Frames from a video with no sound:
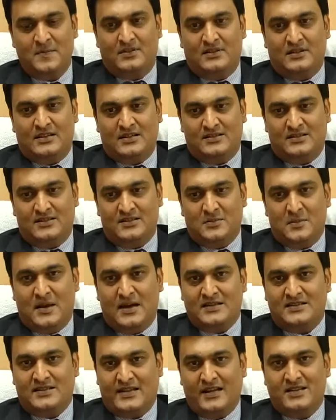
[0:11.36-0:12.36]
This is
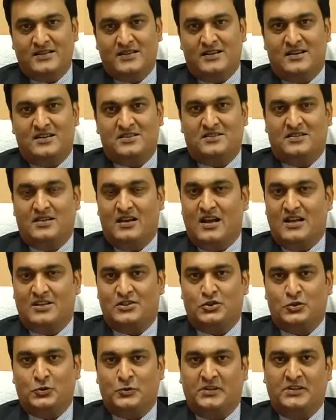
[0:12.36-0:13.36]
my second address in the
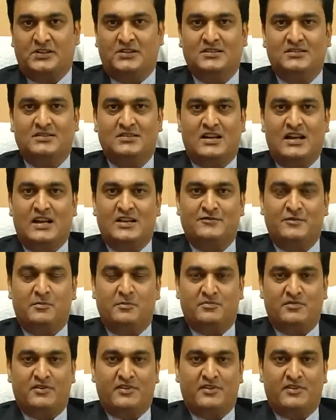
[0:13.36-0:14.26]
last two years as we